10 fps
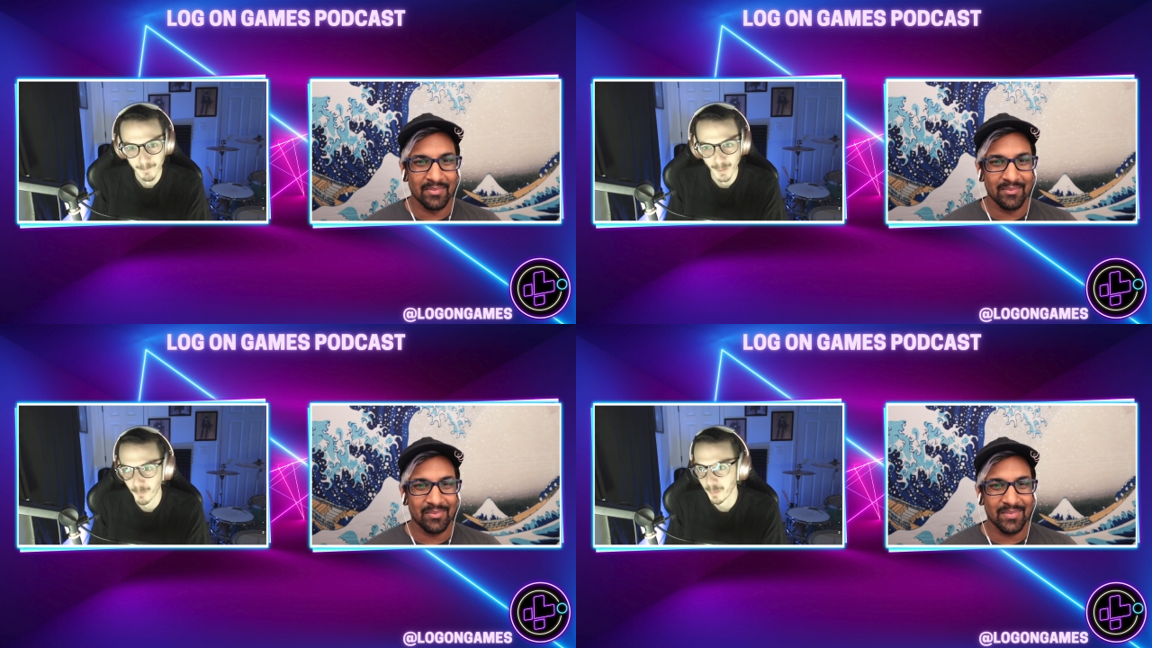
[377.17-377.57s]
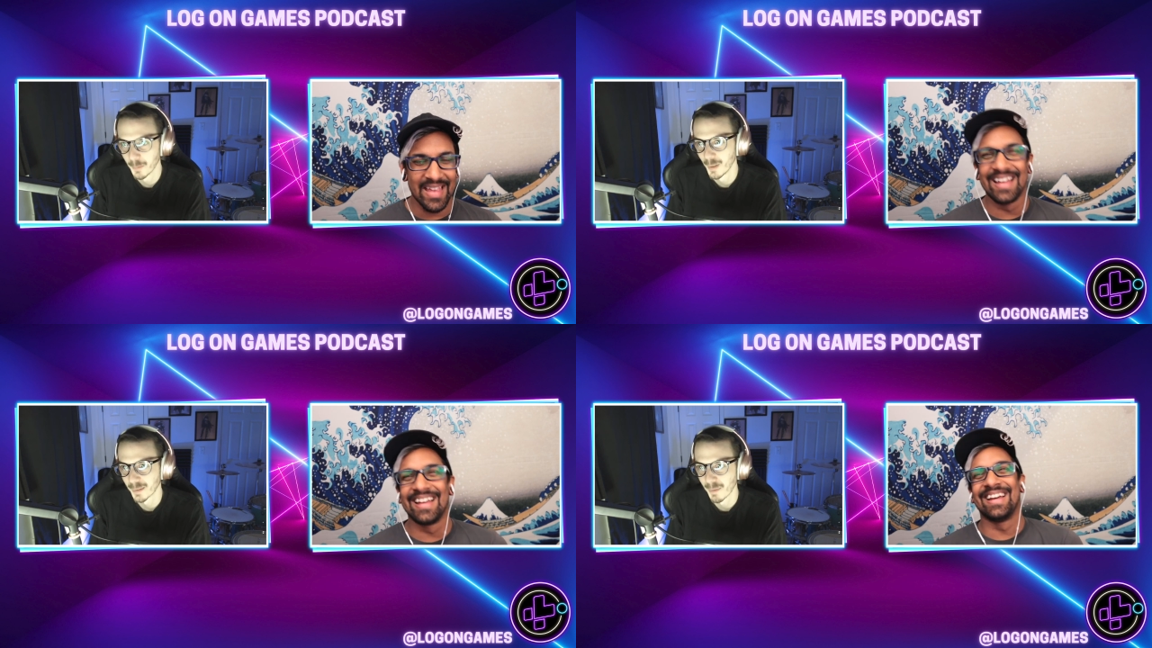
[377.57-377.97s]
Speaker 1: No, we
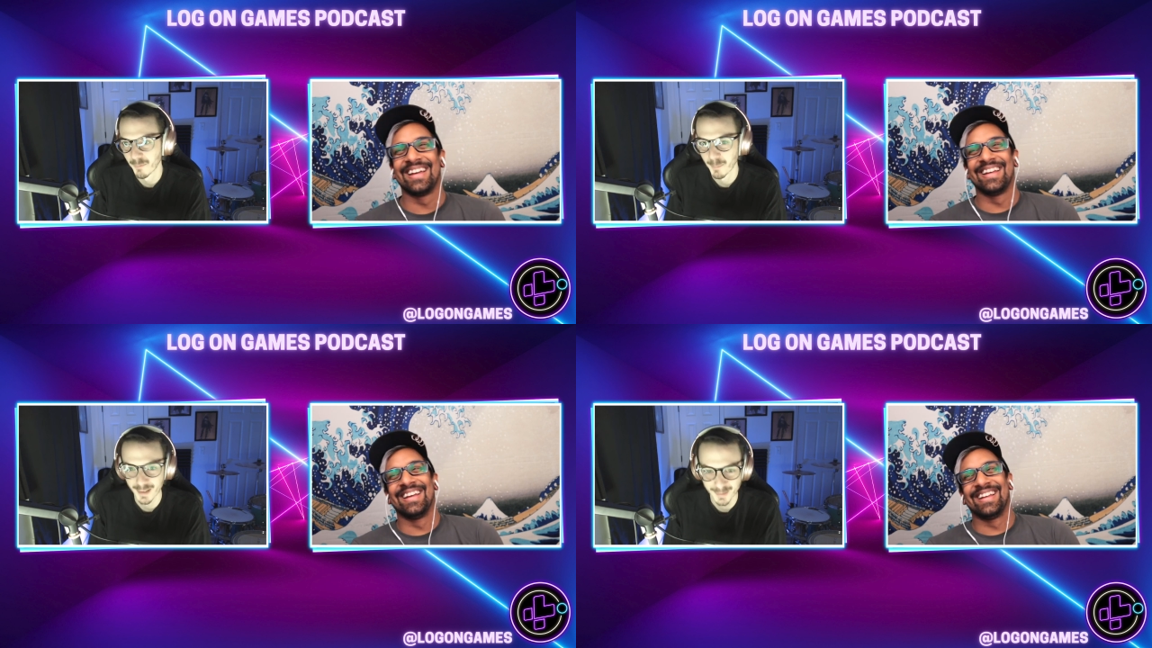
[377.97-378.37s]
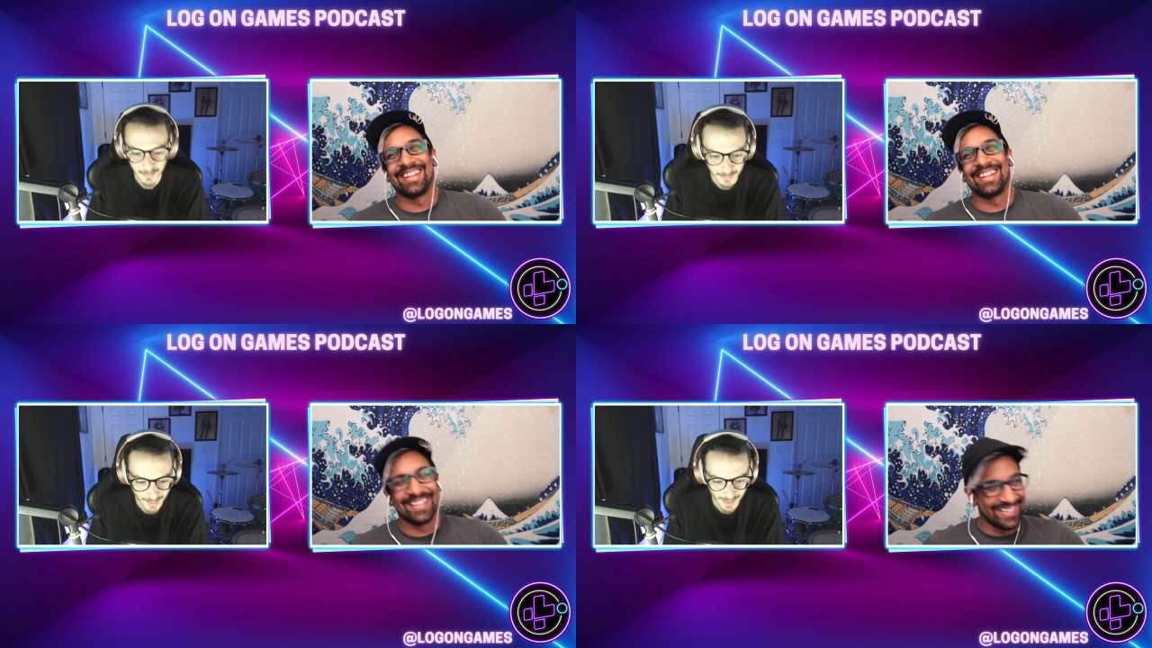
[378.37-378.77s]
want to welcome everybody
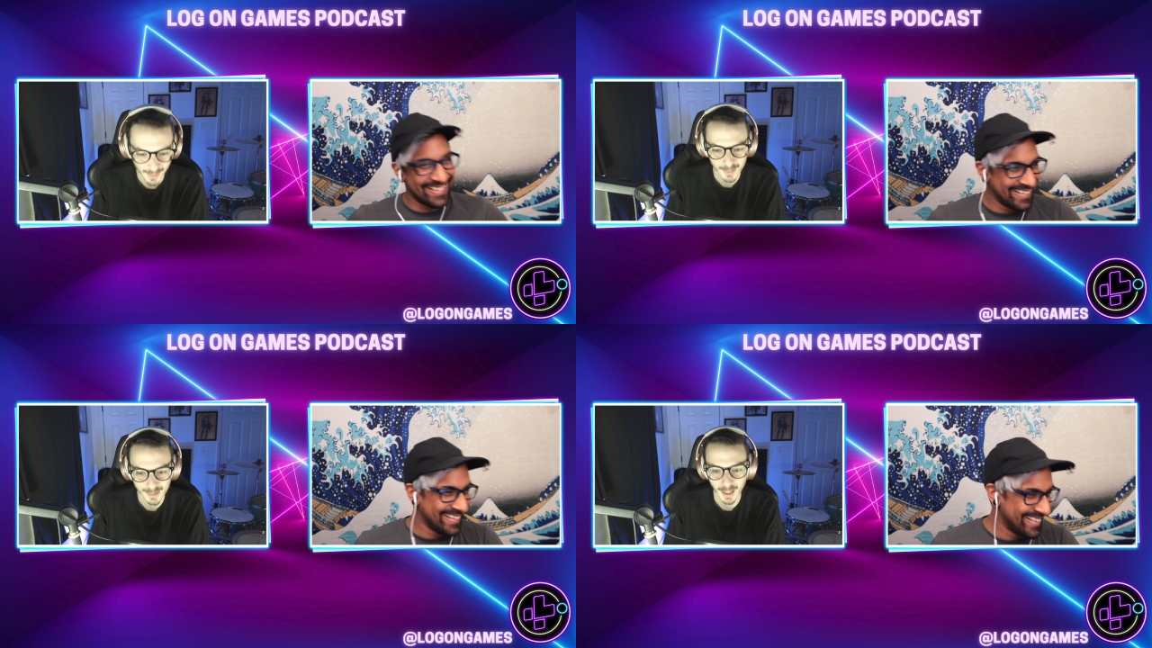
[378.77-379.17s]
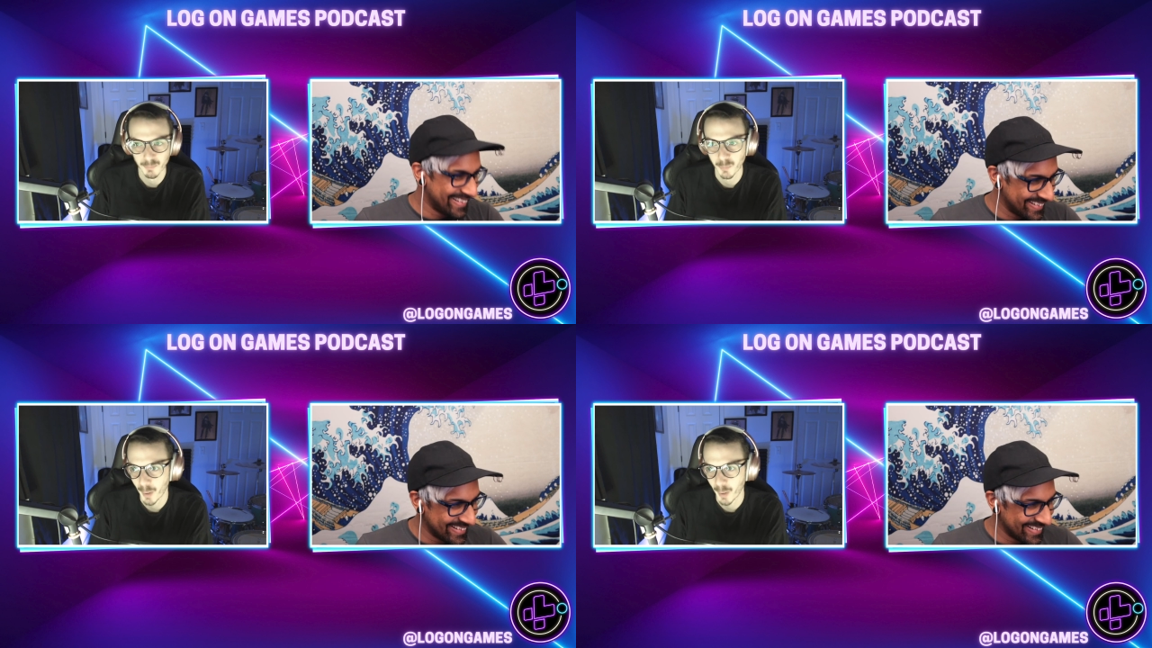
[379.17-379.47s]
to the Log On Games